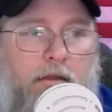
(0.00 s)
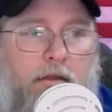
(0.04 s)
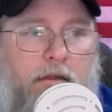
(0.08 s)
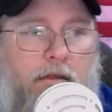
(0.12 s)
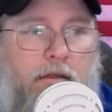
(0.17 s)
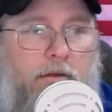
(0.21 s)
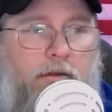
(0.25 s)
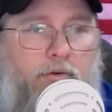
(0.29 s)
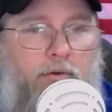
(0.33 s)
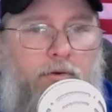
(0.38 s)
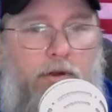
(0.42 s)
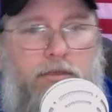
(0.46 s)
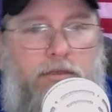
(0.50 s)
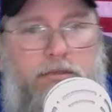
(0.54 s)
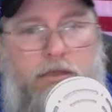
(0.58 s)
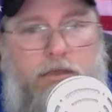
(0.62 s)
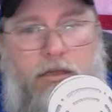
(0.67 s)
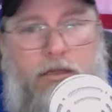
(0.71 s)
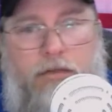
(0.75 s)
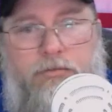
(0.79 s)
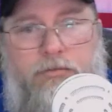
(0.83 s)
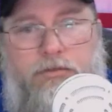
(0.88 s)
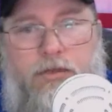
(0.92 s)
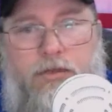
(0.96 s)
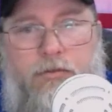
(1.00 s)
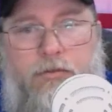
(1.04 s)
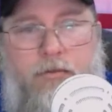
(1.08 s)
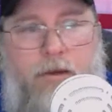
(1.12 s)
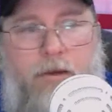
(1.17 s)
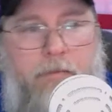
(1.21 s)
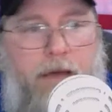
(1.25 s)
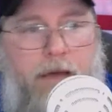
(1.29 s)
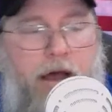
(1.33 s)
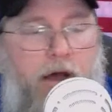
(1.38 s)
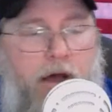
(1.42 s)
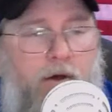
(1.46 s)
rustle up some on
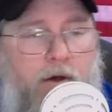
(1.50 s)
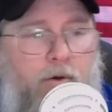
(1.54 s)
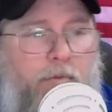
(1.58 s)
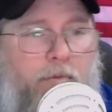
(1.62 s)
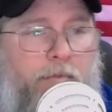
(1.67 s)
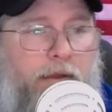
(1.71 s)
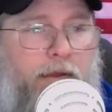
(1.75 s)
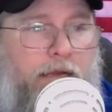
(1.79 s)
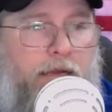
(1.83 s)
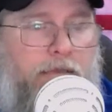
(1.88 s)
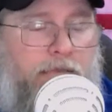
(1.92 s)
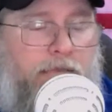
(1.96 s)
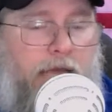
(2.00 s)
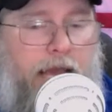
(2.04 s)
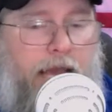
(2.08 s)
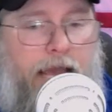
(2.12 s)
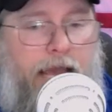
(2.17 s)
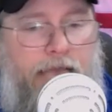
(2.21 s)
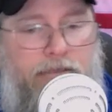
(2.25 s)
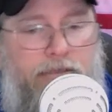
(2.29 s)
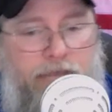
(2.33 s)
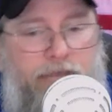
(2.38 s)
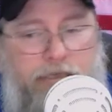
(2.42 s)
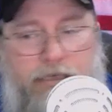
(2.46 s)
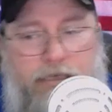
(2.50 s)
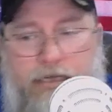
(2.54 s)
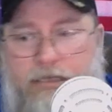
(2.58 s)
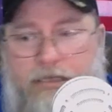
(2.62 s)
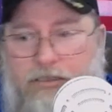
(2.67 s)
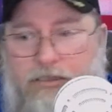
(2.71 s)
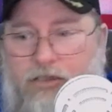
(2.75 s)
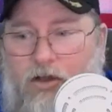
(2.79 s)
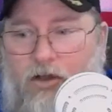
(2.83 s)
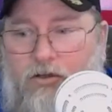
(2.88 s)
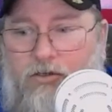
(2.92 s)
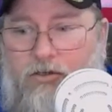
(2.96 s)
my own, because I actually did
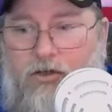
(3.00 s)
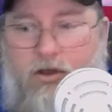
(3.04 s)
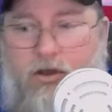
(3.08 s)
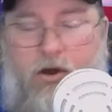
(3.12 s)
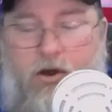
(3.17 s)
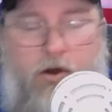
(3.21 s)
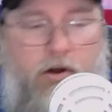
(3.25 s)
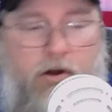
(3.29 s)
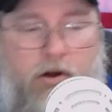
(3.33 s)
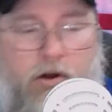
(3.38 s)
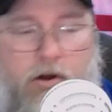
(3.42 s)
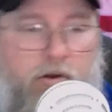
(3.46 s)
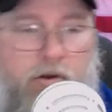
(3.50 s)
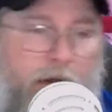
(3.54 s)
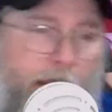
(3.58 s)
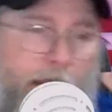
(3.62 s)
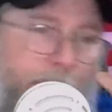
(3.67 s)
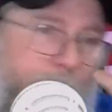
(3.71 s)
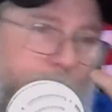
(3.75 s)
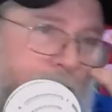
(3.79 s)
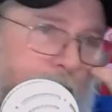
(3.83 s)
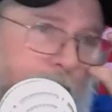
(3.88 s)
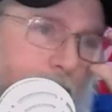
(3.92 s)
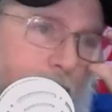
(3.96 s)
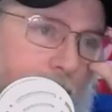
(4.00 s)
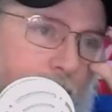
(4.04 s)
talk to Carl quite a bit